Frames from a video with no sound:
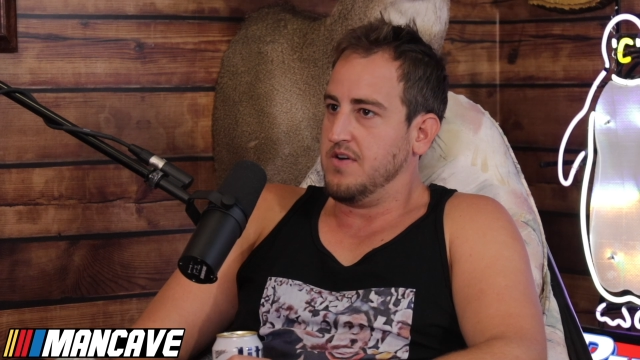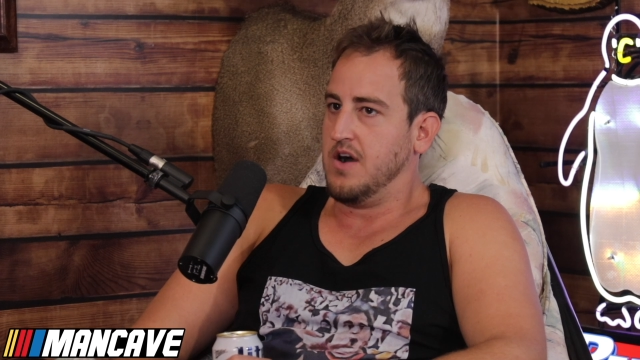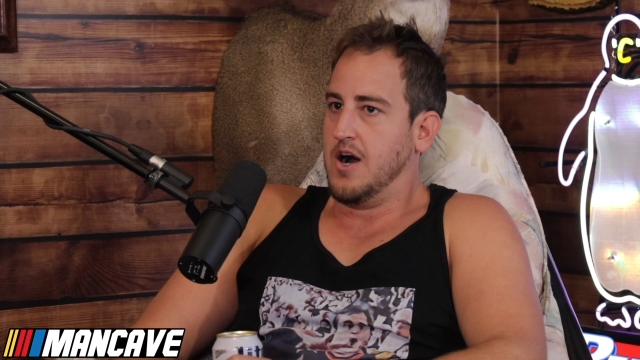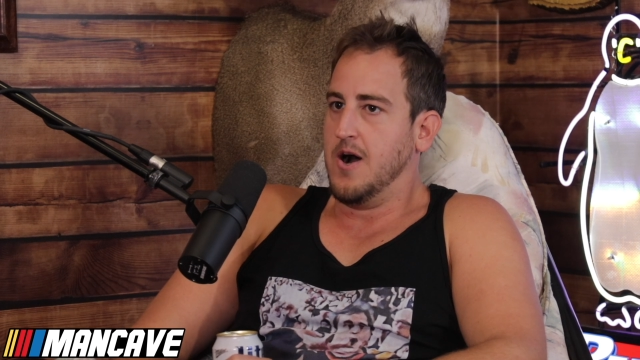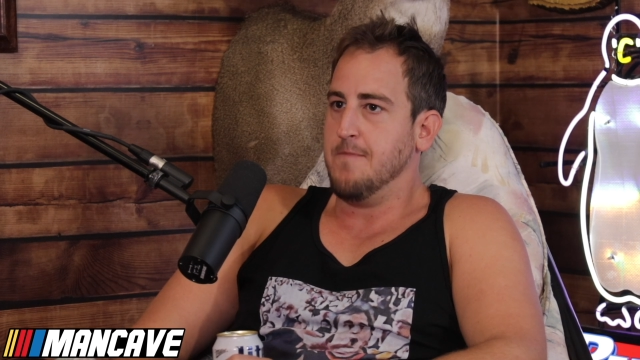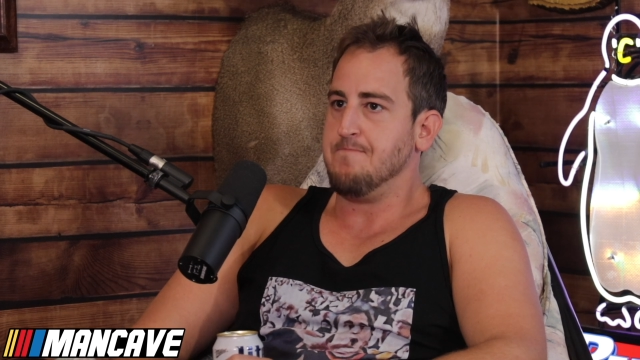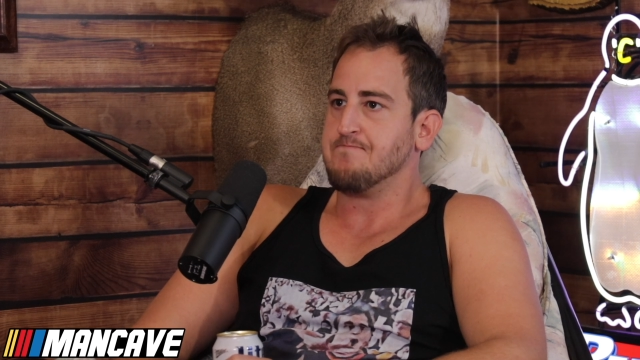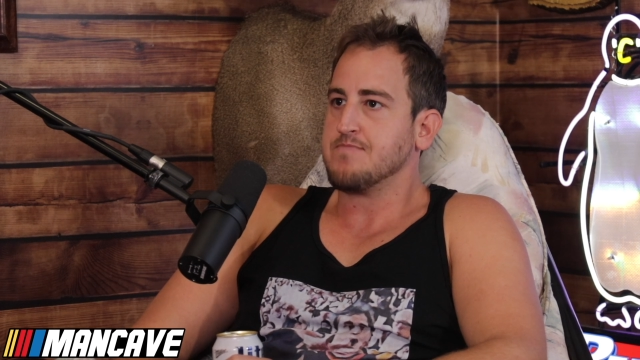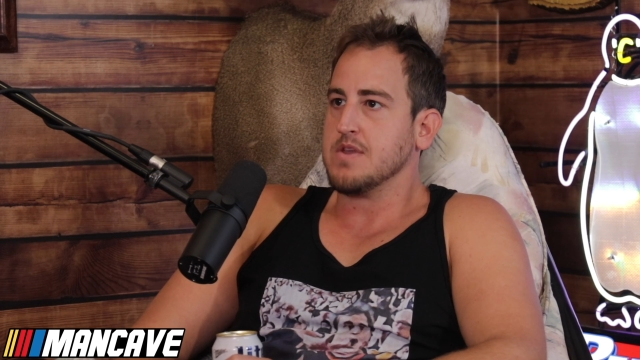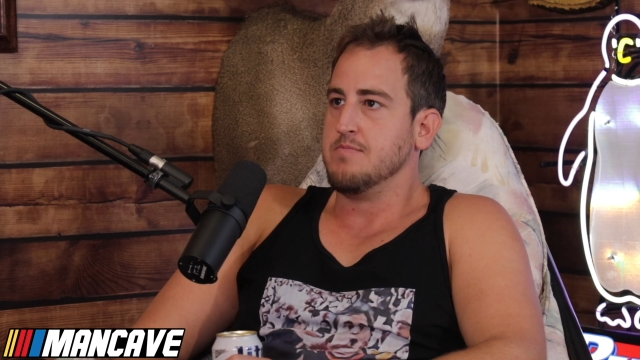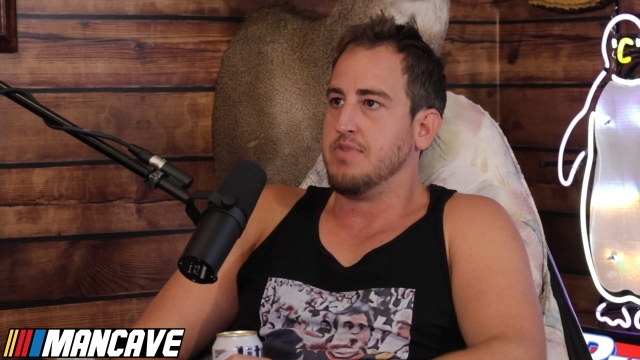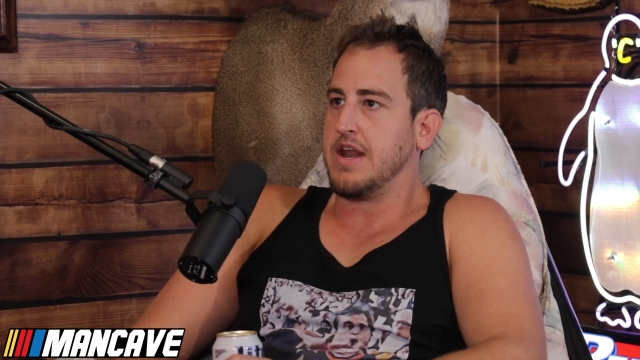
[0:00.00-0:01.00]
Um,
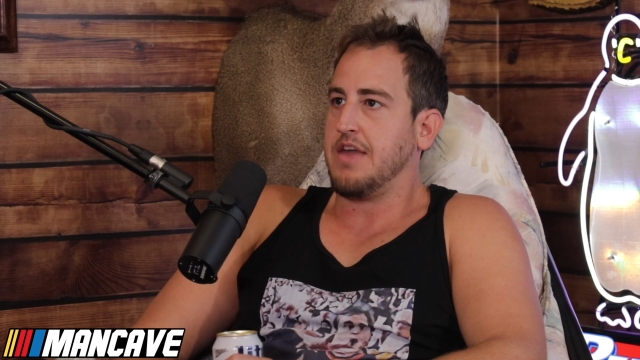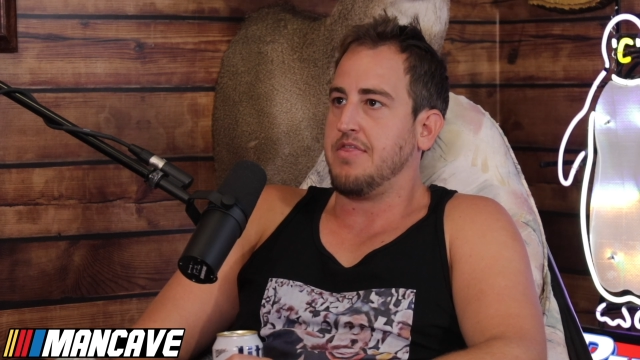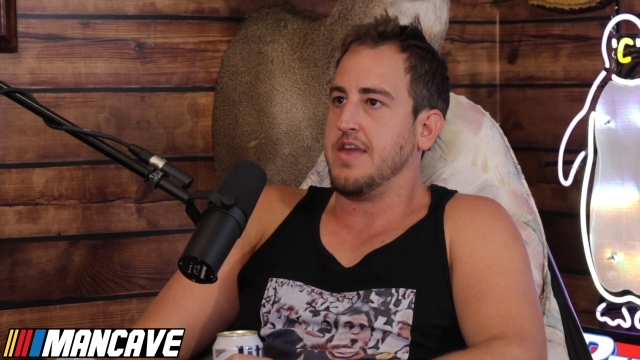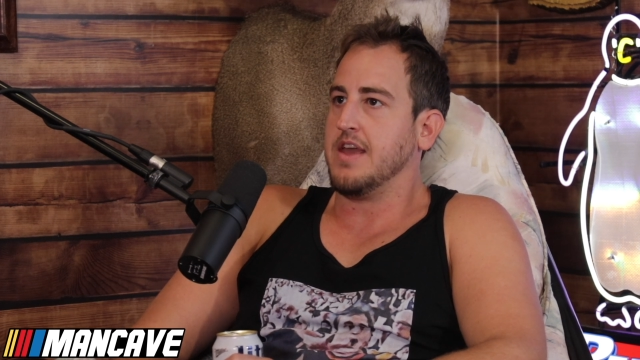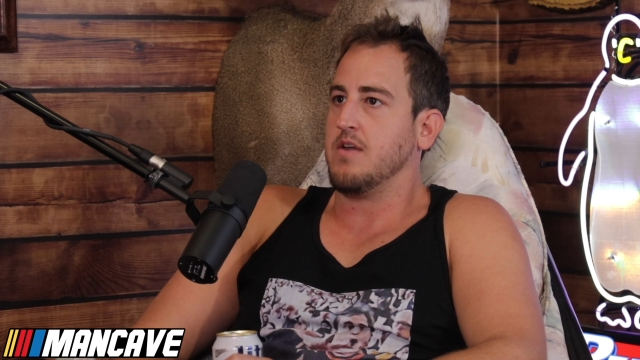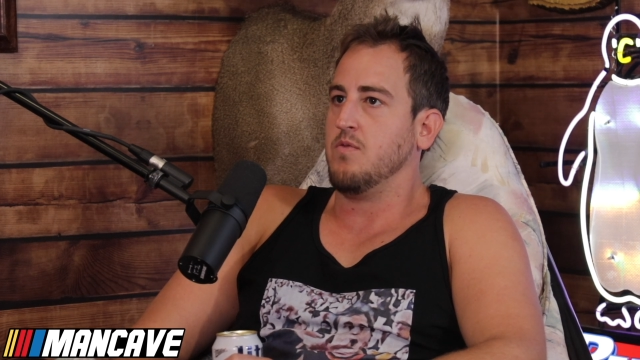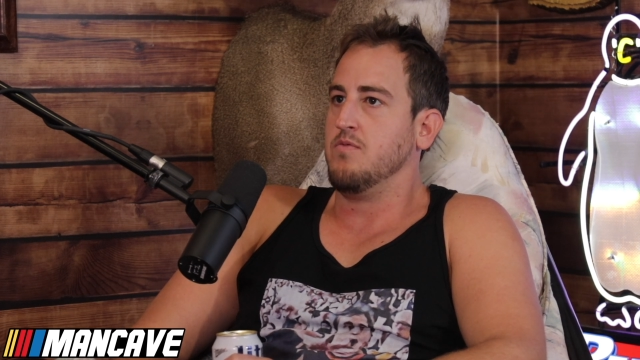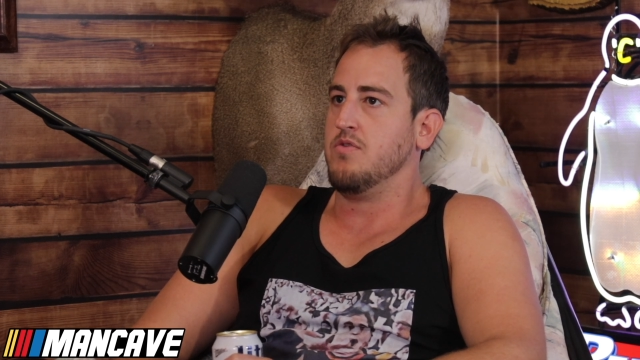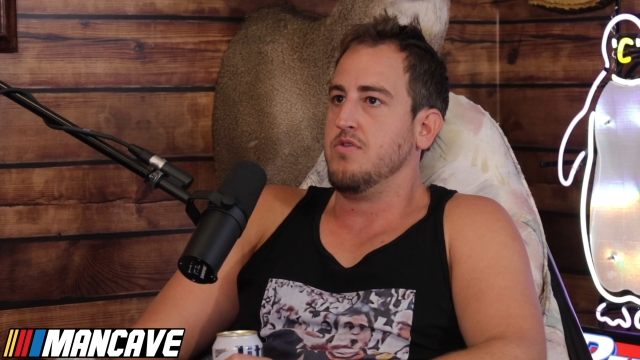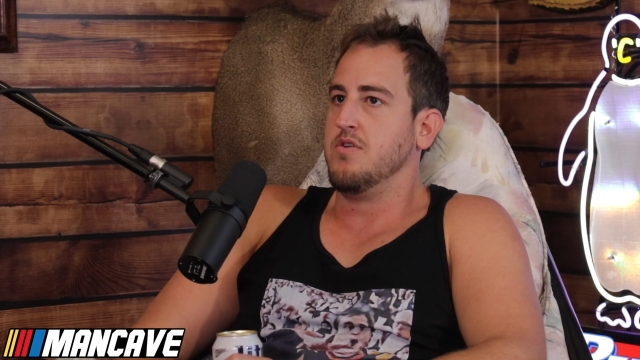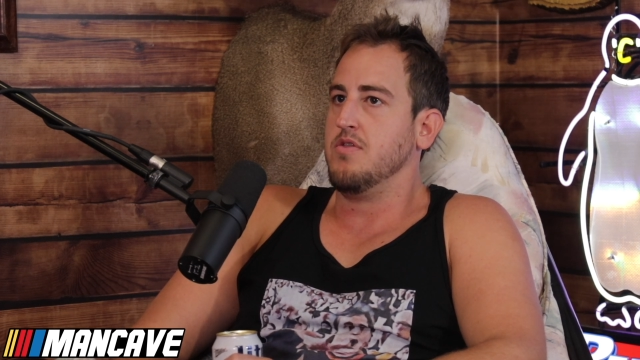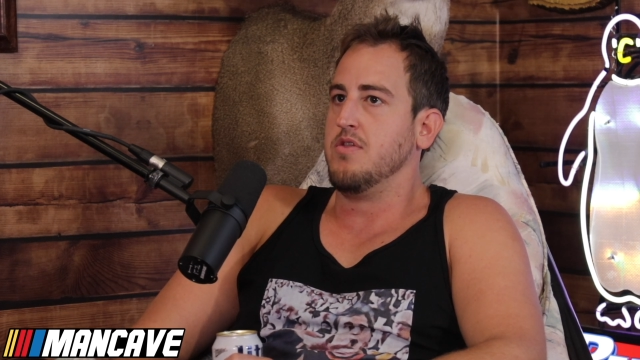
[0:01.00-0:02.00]
but I think
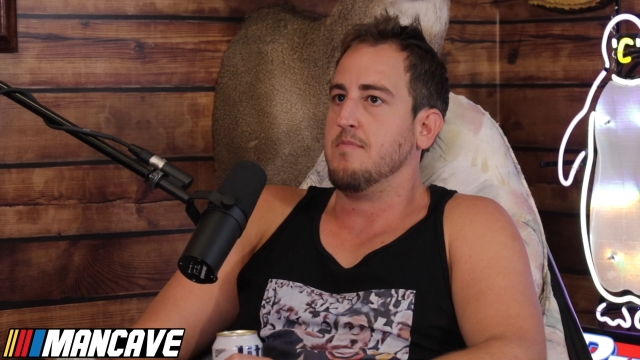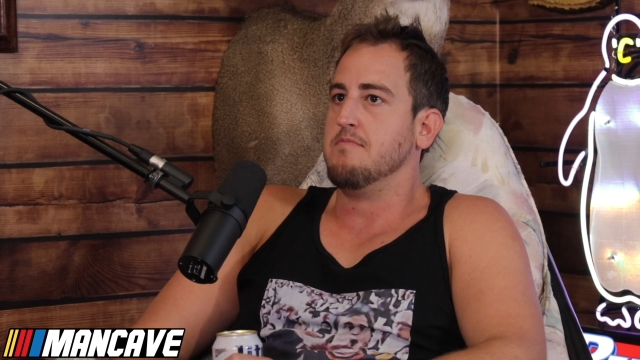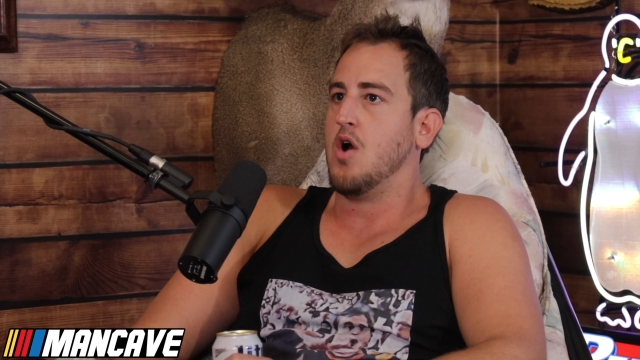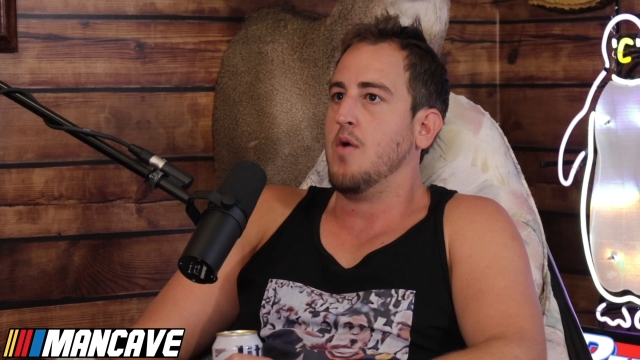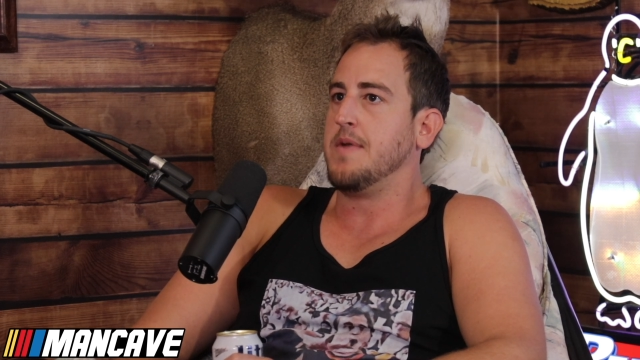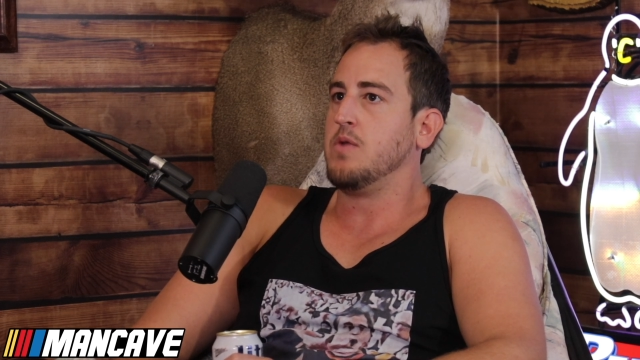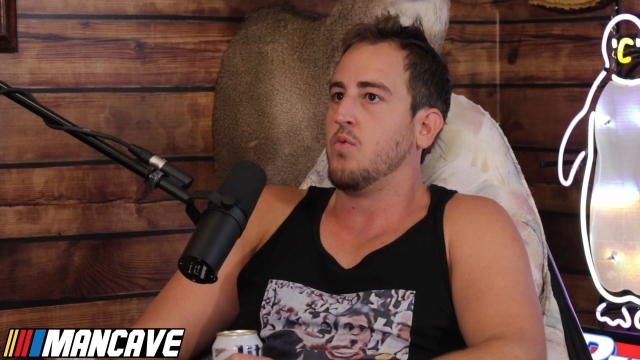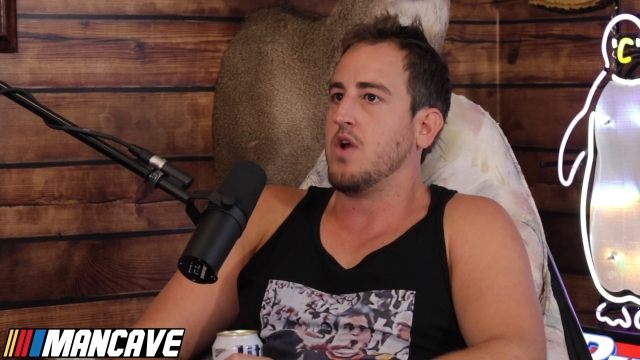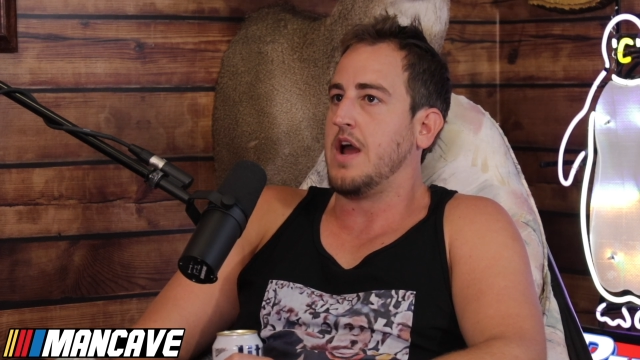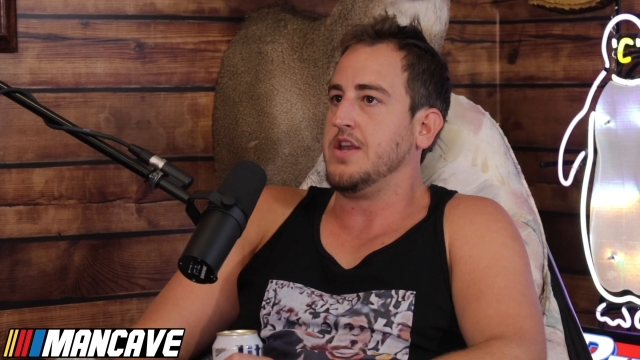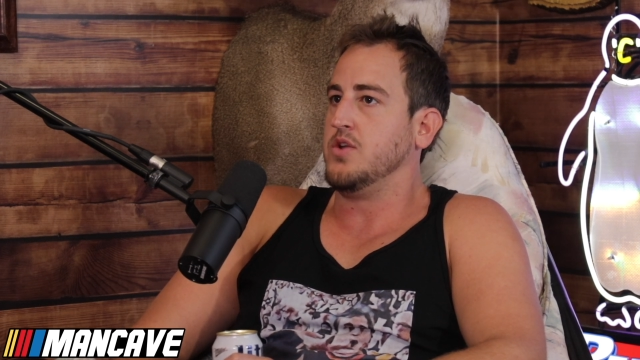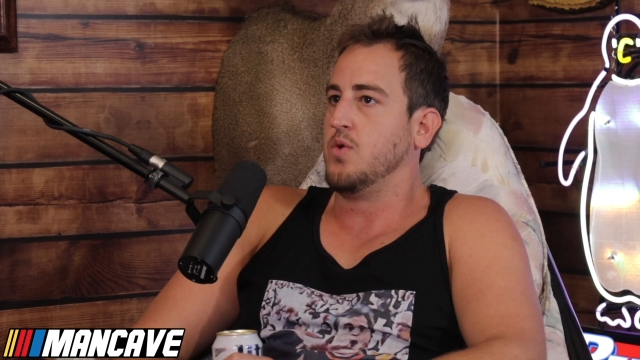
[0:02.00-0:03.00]
the moment where
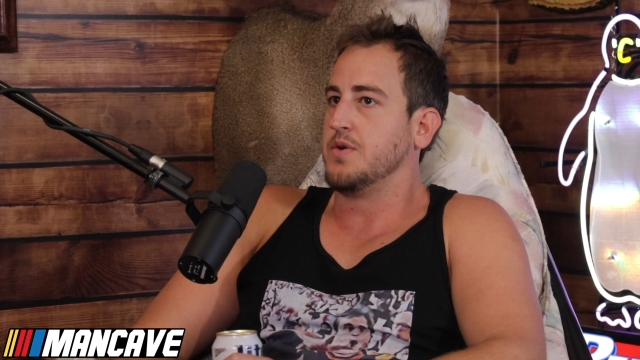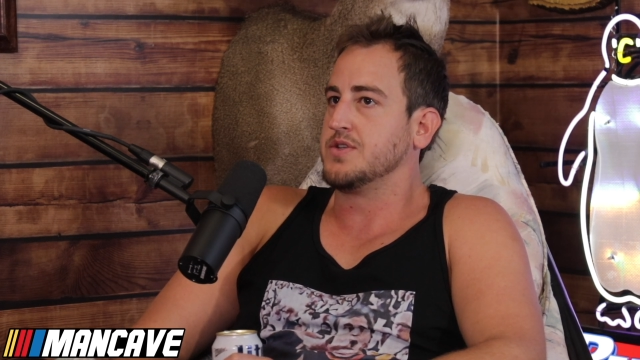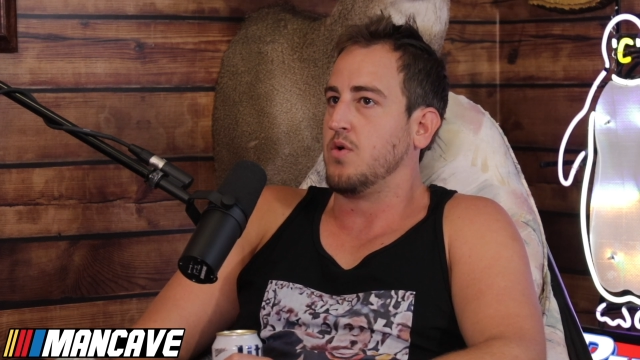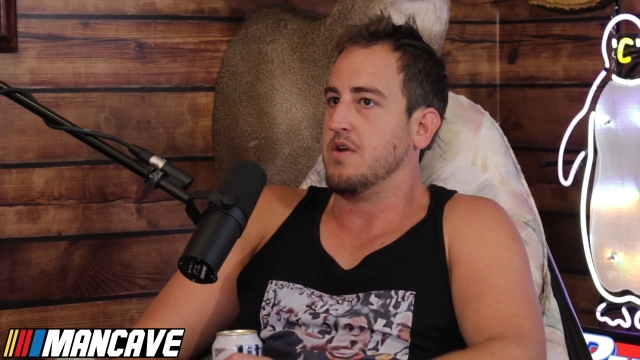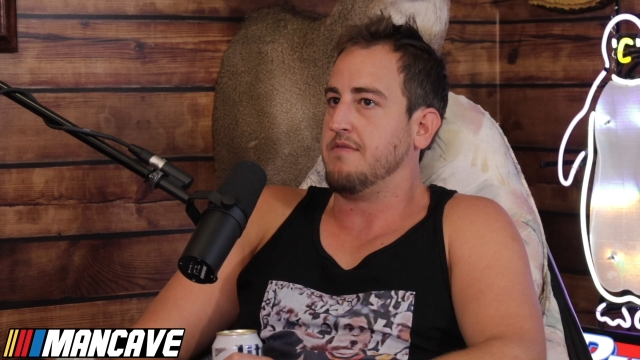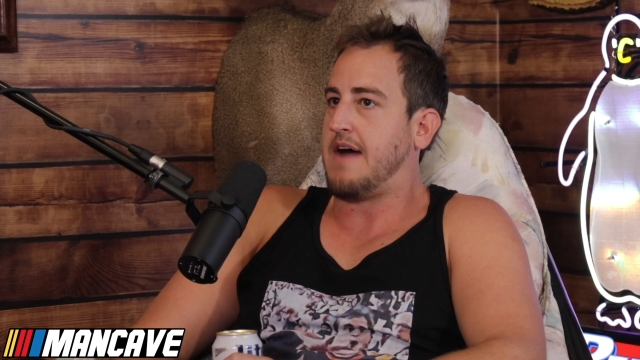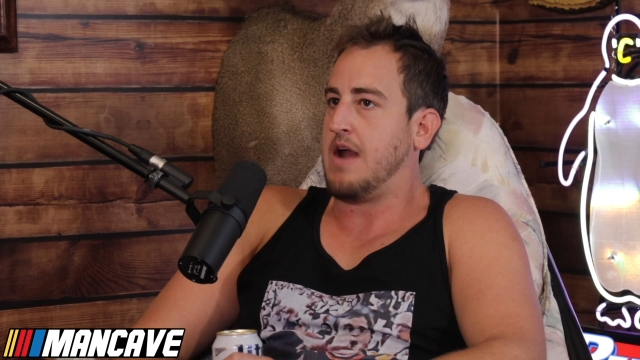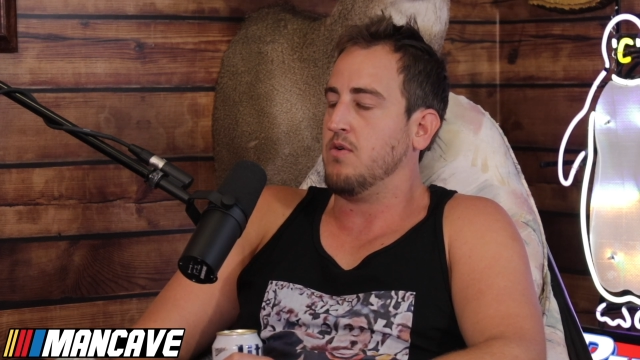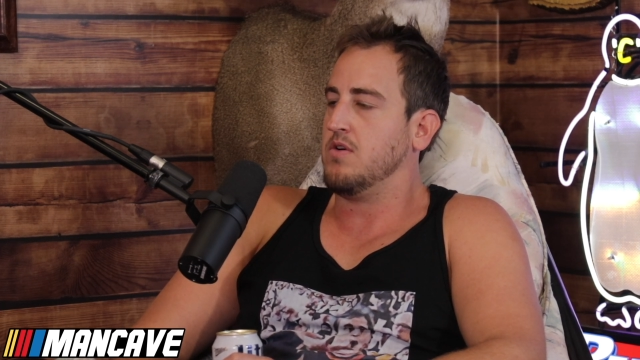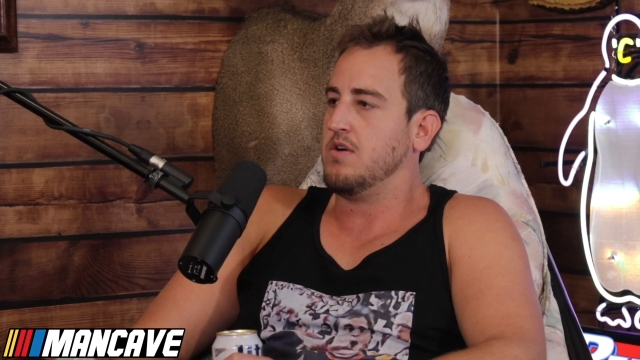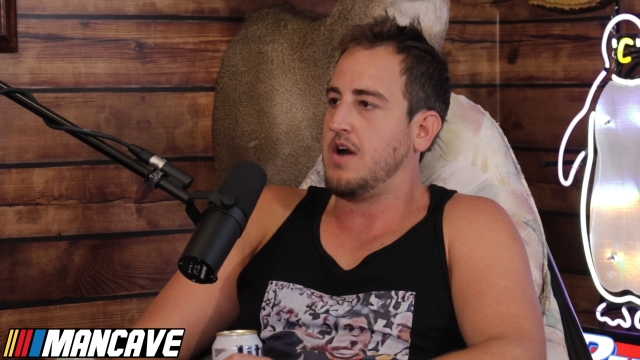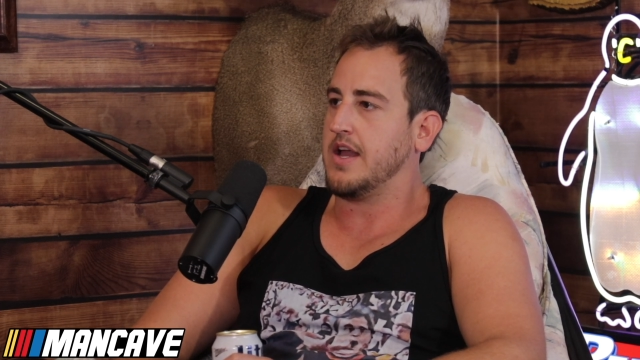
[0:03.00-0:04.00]
I knew I was going viral,